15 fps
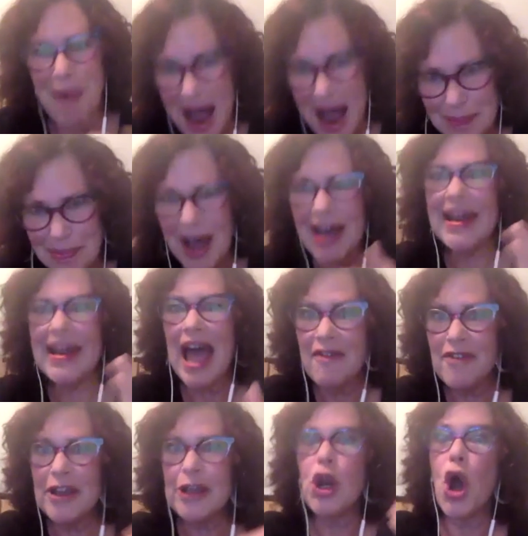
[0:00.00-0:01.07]
my body
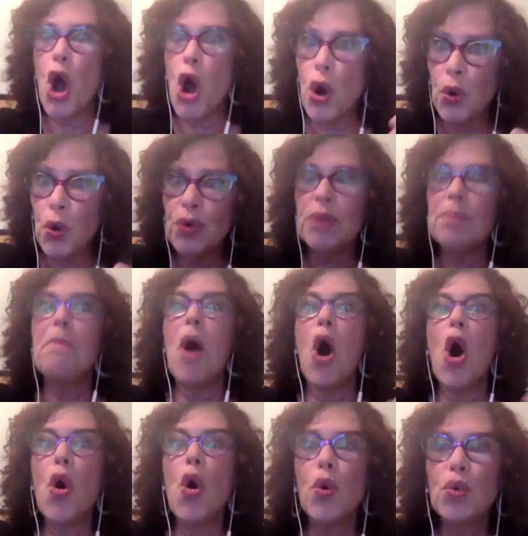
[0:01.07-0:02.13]
having known,
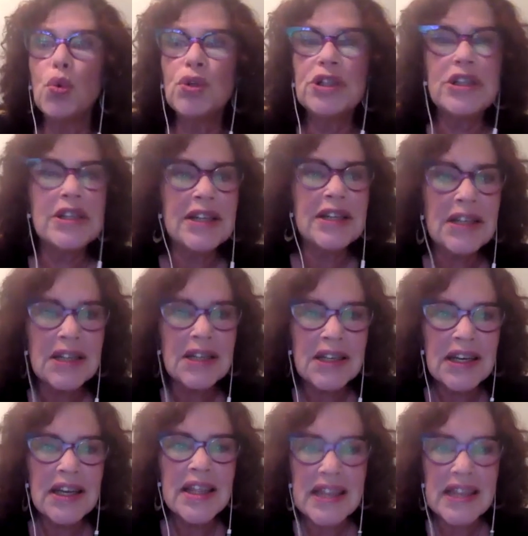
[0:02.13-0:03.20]
moaned
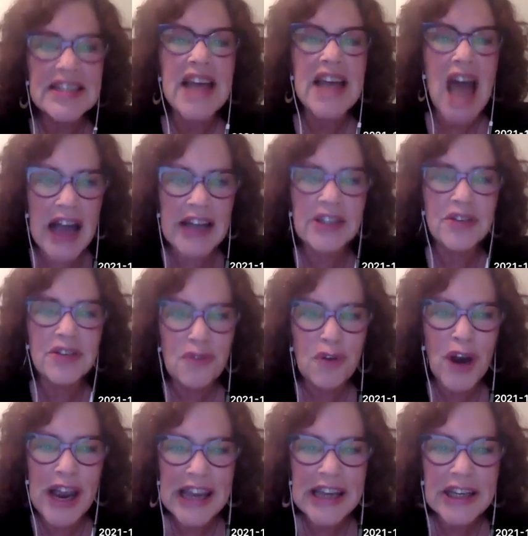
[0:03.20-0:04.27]
this kind of
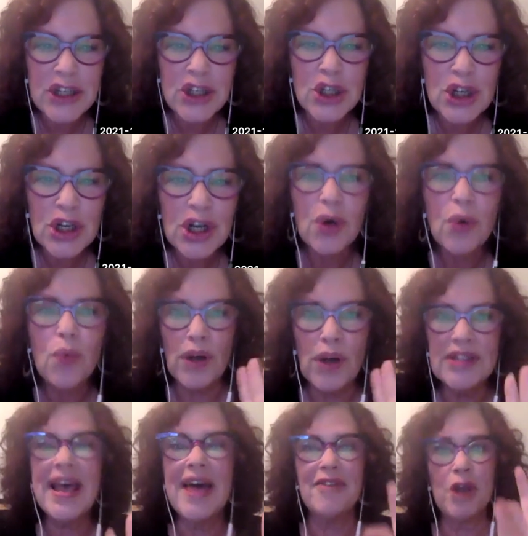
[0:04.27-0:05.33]
rage.
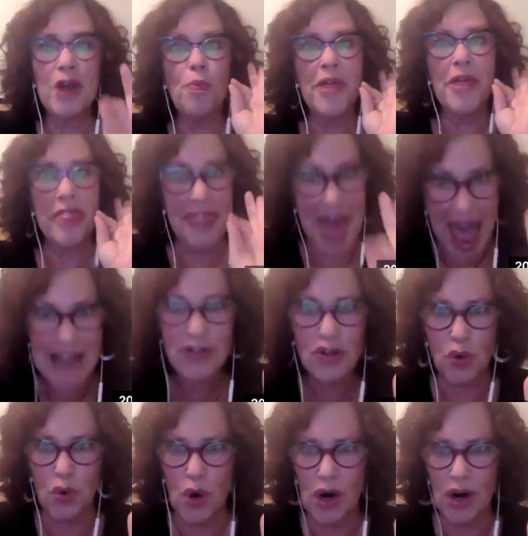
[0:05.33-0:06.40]
Once having opened that
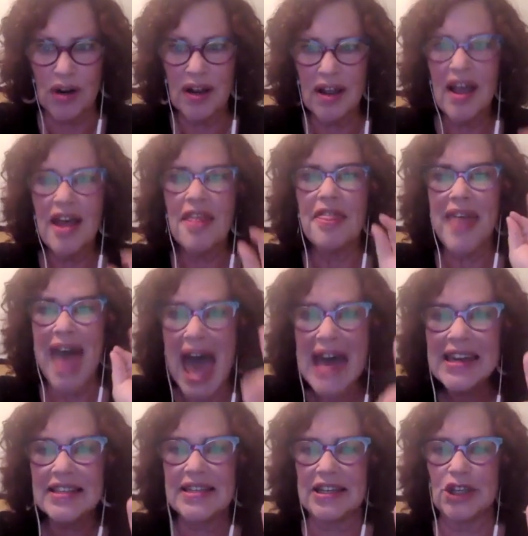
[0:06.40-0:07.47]
door, that
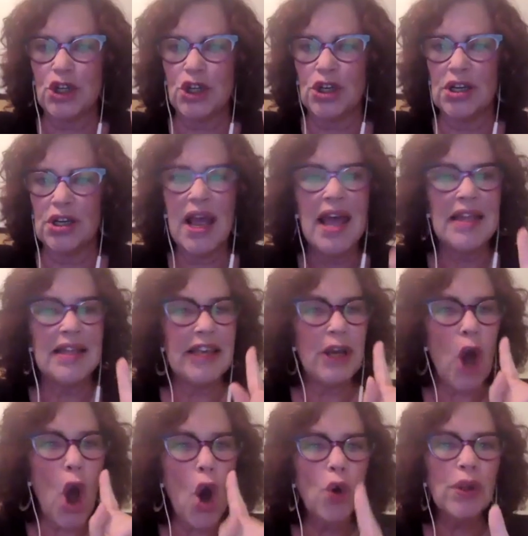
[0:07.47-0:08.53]
addiction, need
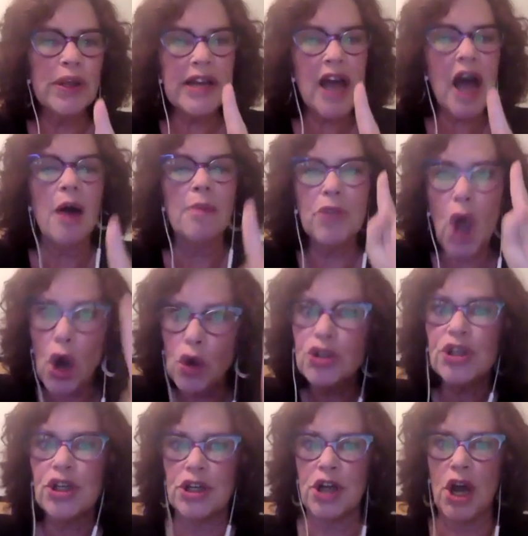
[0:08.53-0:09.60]
only come nose
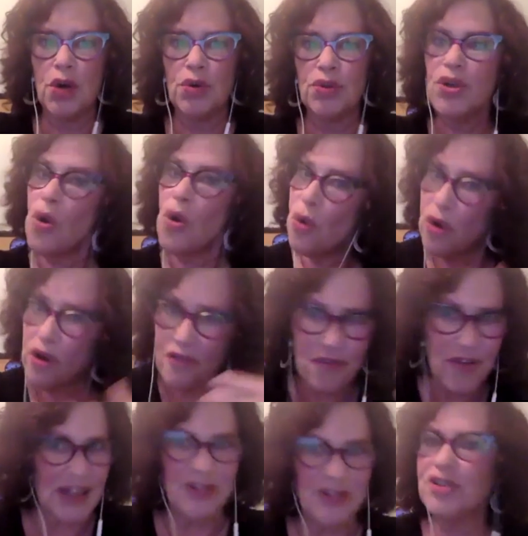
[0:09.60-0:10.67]
to nose or
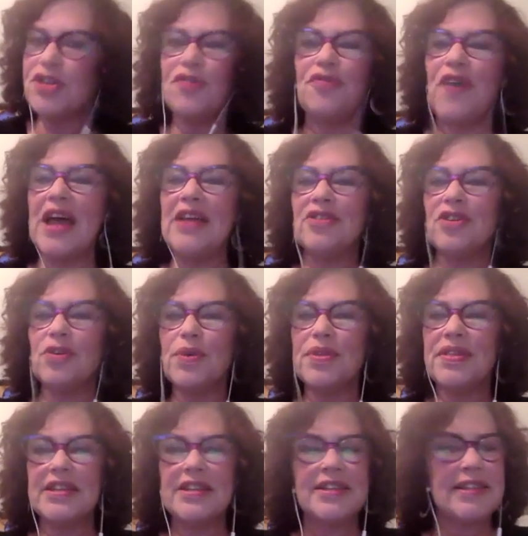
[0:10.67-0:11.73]
fender to fender with
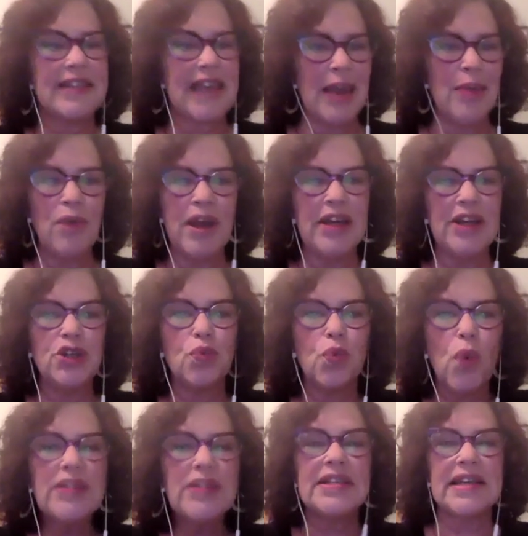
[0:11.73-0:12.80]
this same rage
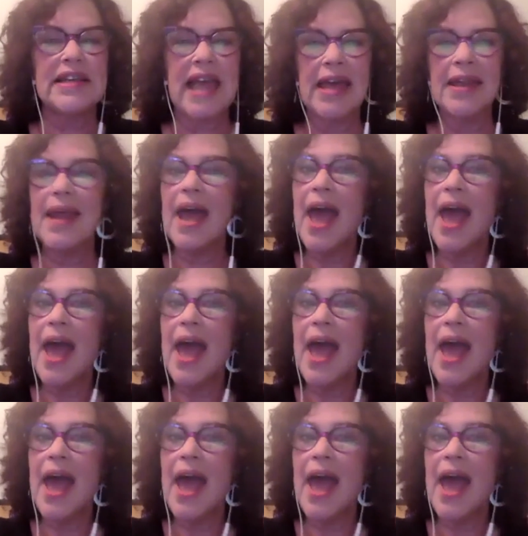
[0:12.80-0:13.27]
once again.